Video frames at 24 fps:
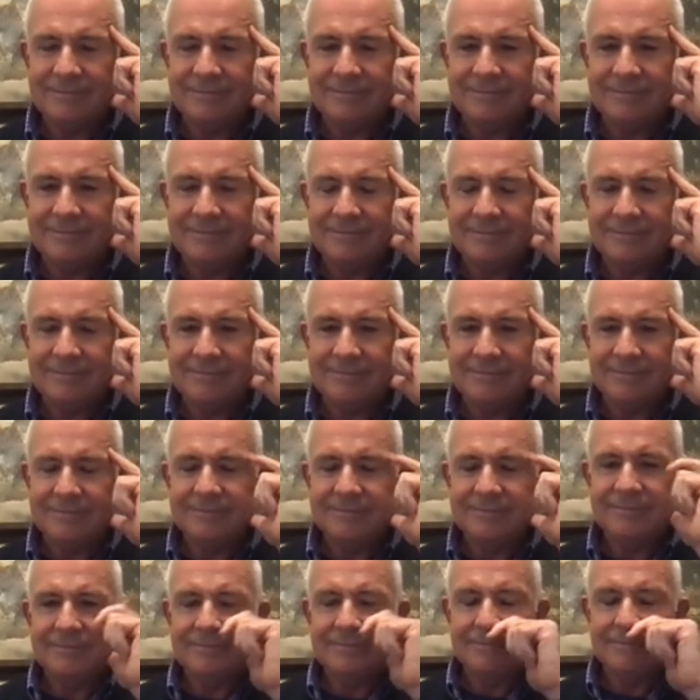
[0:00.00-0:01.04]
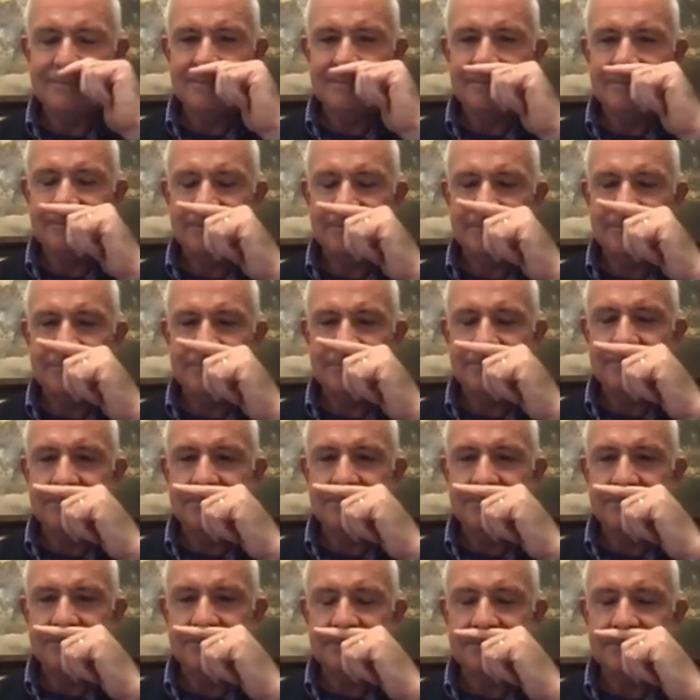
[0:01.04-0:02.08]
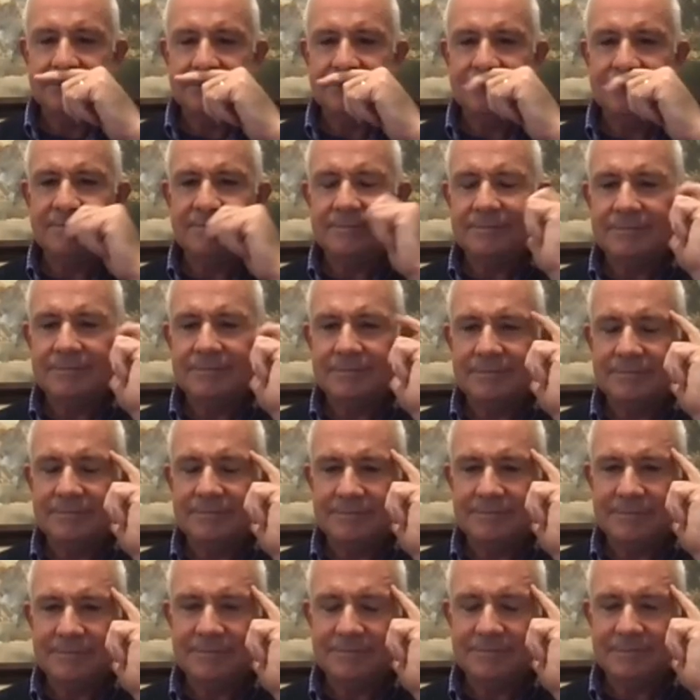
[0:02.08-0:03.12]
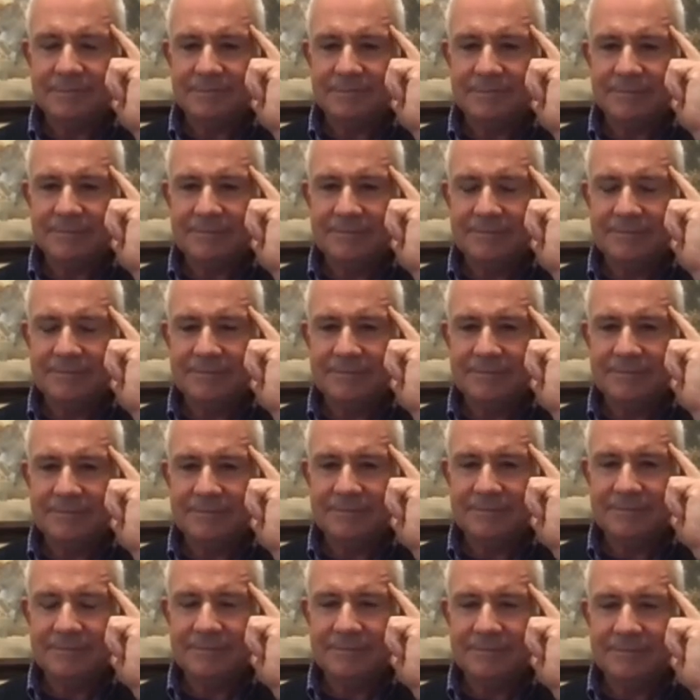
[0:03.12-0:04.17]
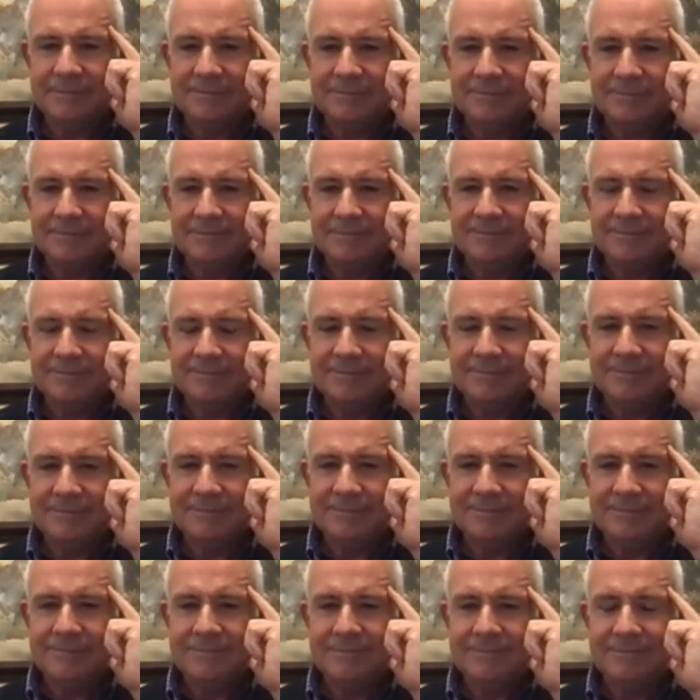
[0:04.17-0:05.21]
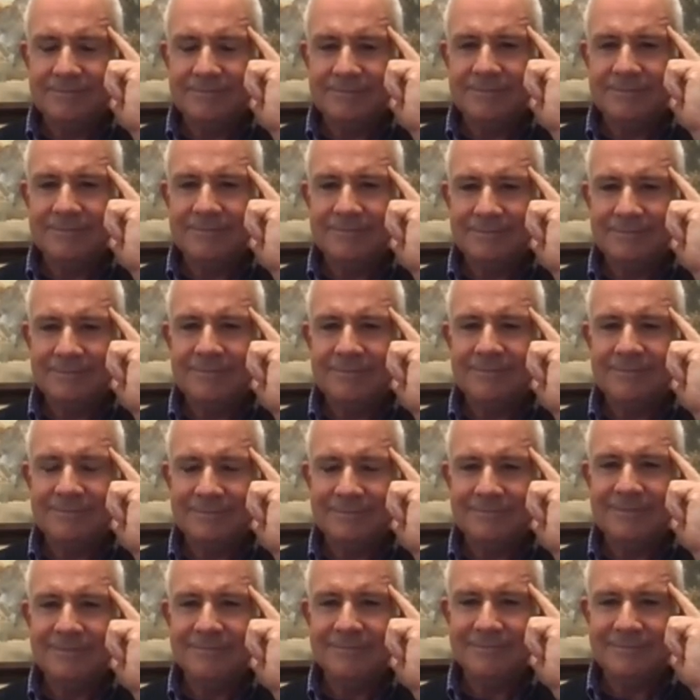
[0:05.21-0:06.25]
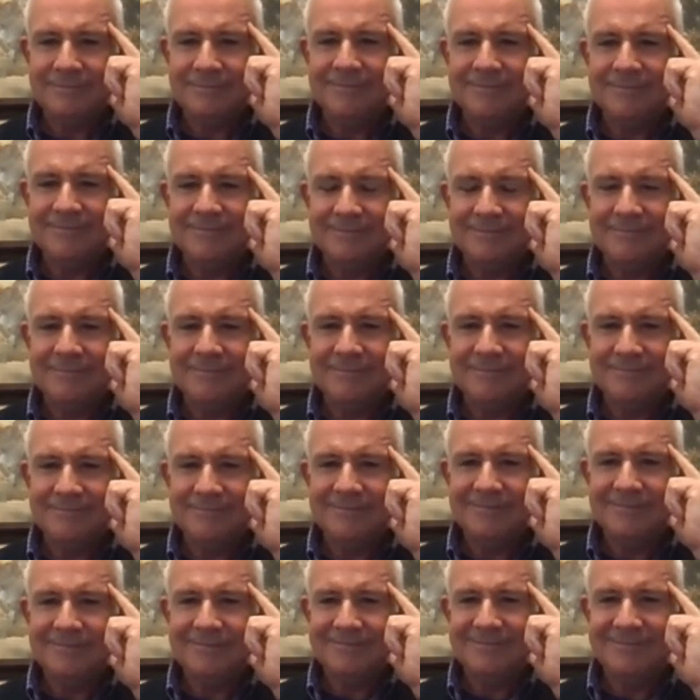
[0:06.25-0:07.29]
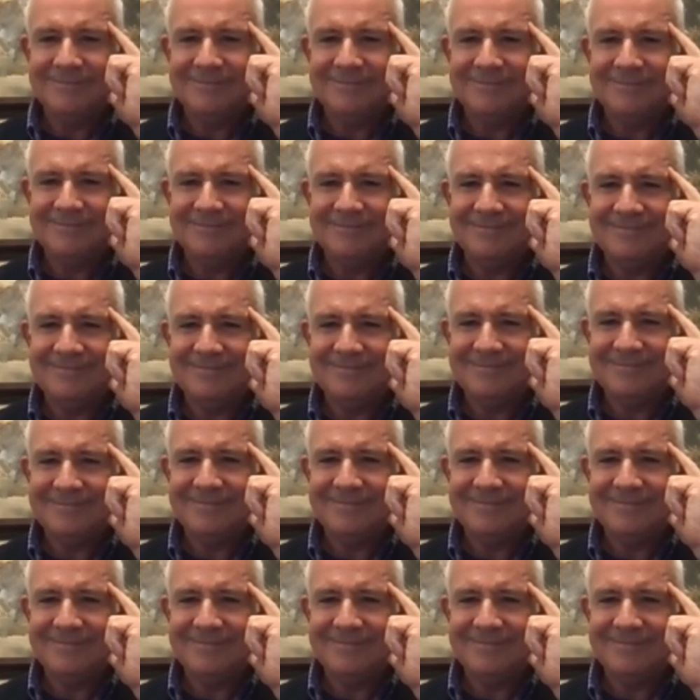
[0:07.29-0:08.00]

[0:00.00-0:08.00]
The person shown says nothing.